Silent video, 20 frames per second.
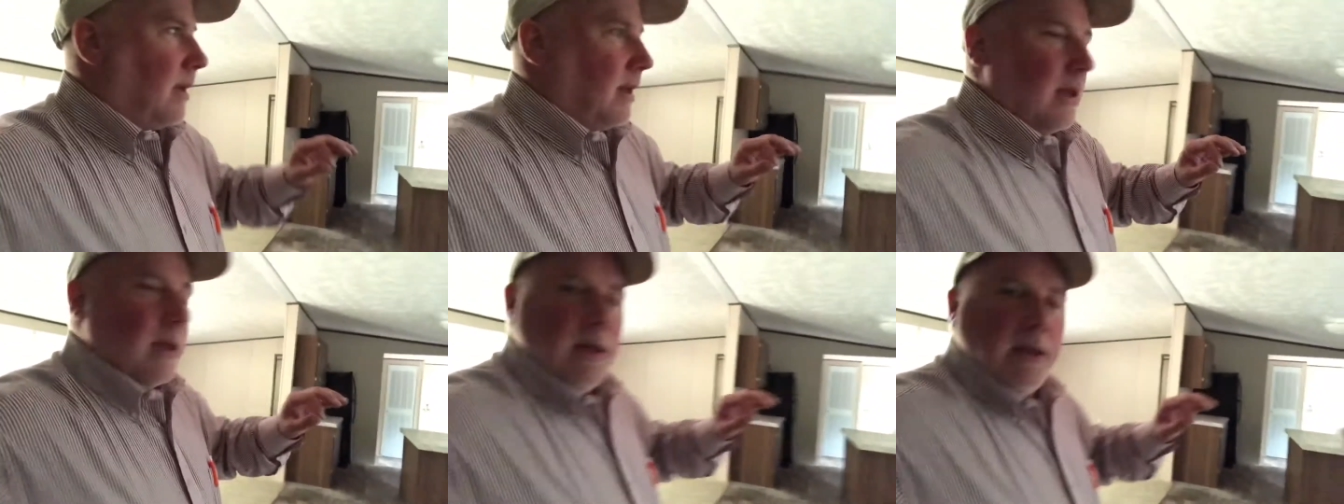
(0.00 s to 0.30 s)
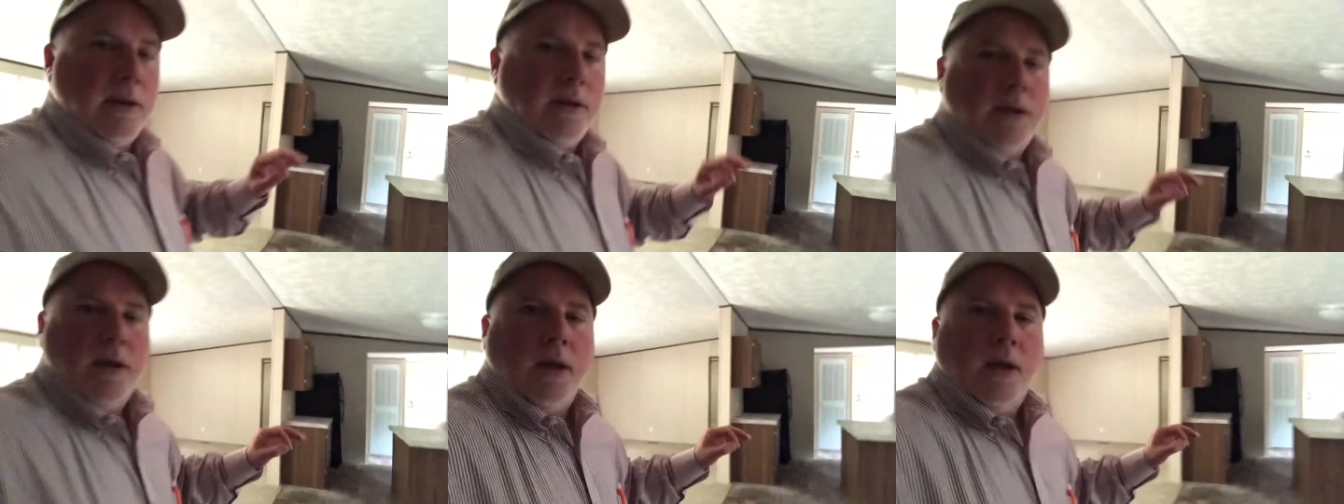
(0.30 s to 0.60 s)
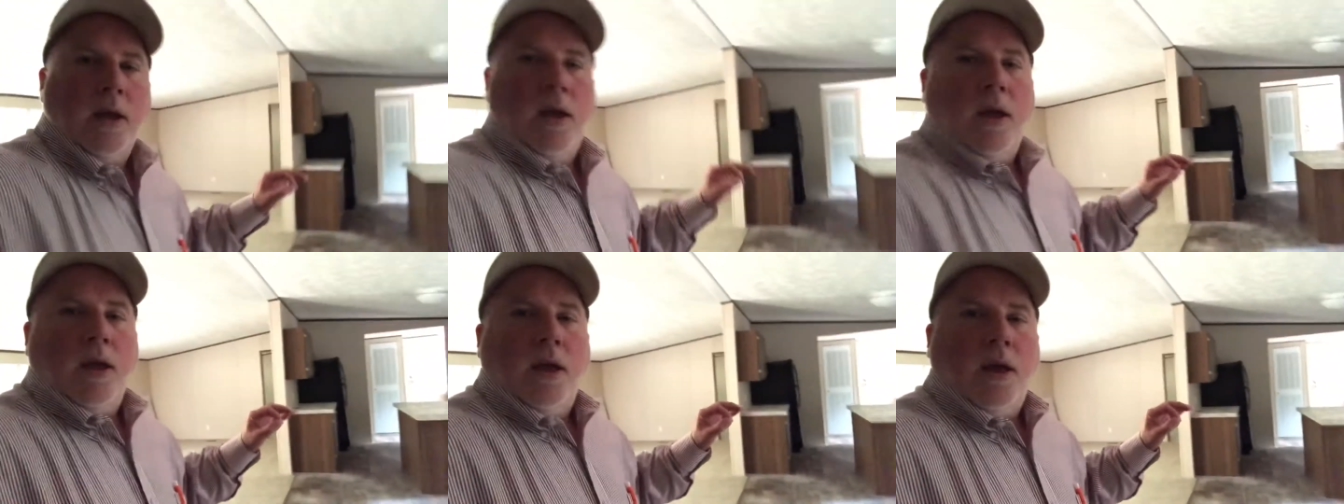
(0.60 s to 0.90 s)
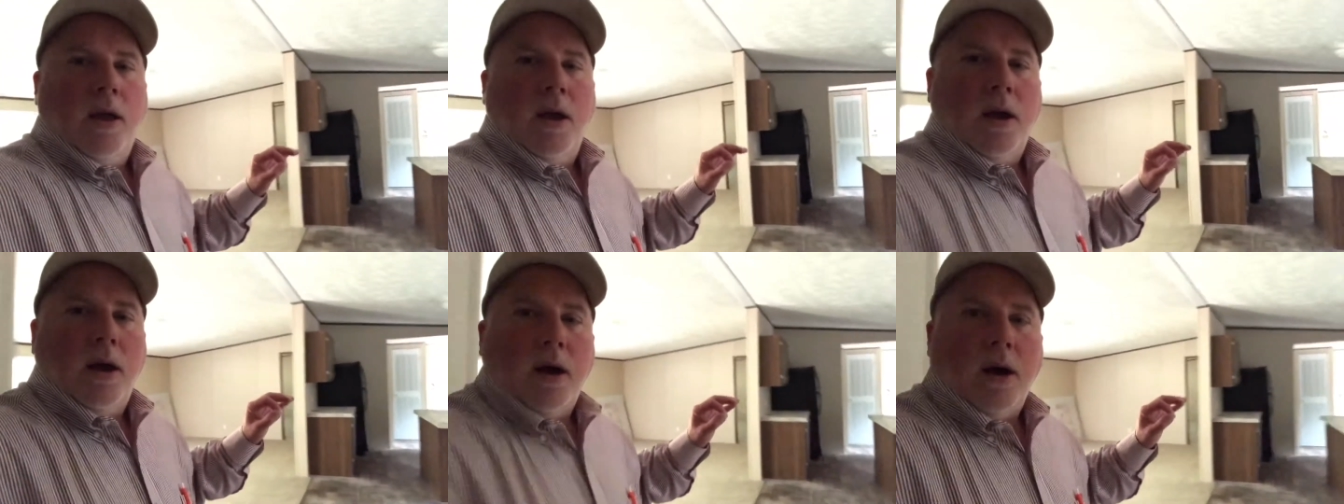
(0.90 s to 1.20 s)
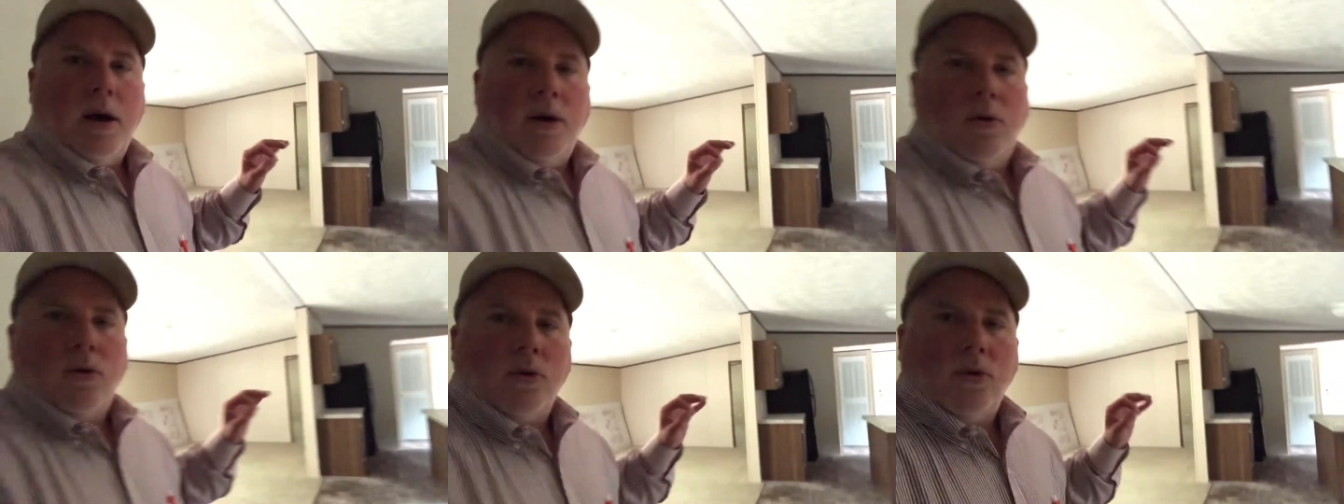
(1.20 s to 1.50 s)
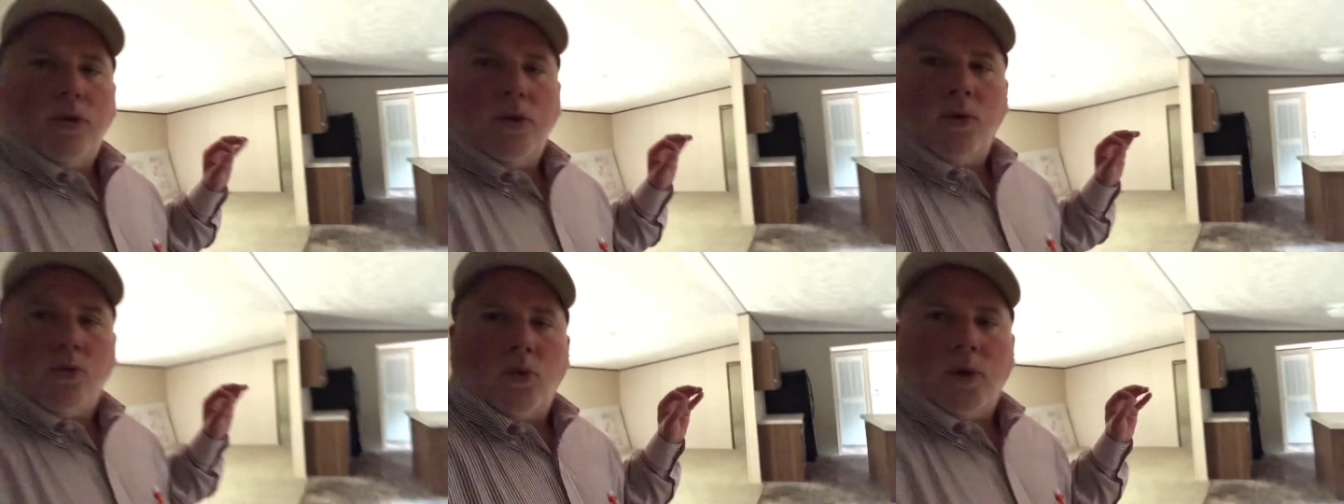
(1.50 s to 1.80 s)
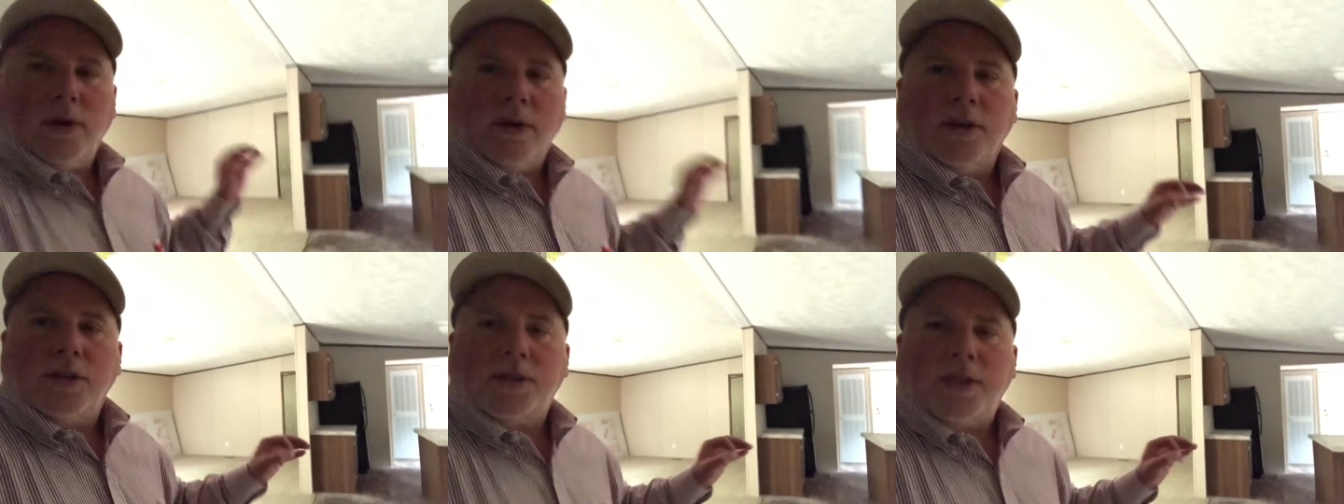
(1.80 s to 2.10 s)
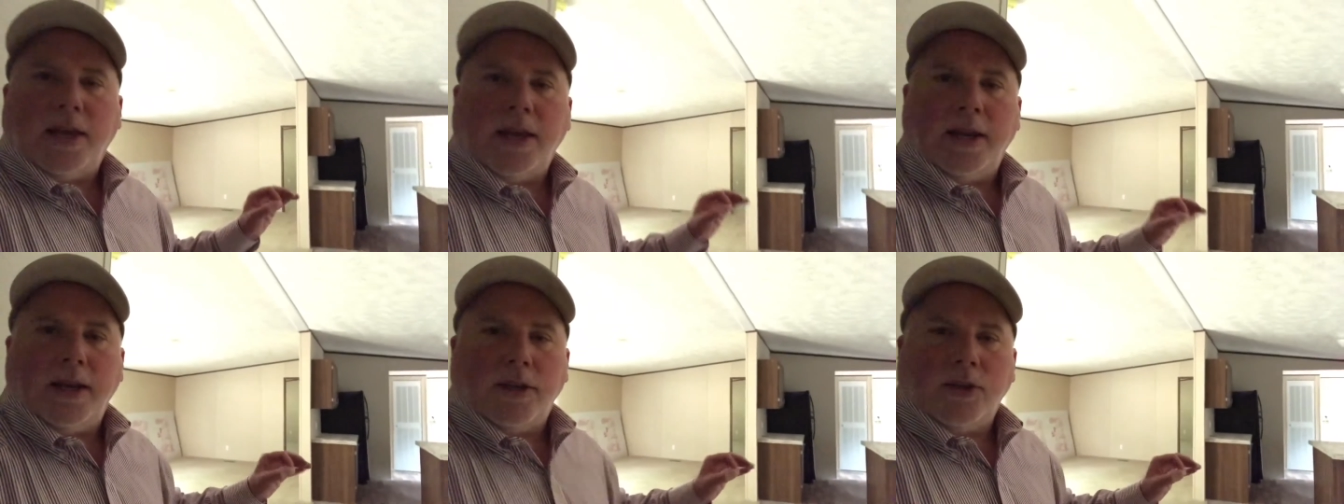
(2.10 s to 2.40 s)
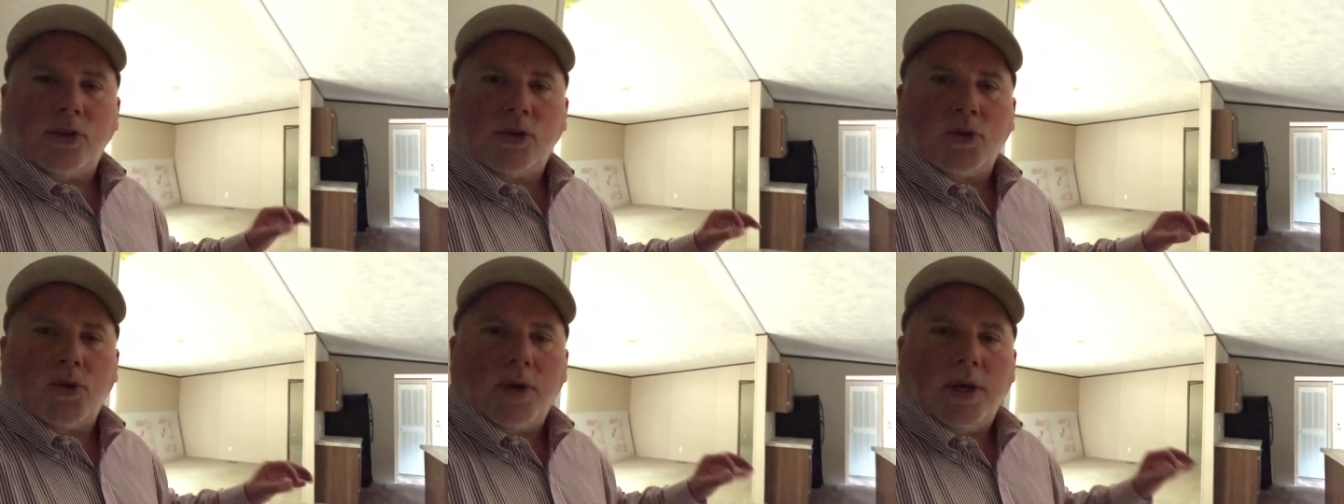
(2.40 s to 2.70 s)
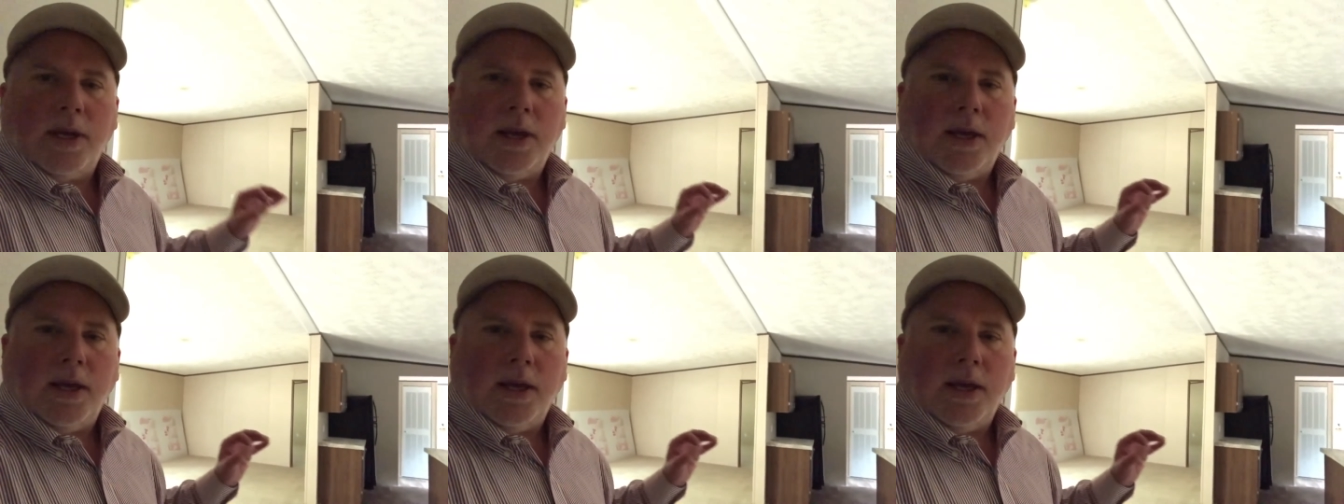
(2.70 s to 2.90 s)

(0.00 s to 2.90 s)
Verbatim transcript: in uh, the real estate industry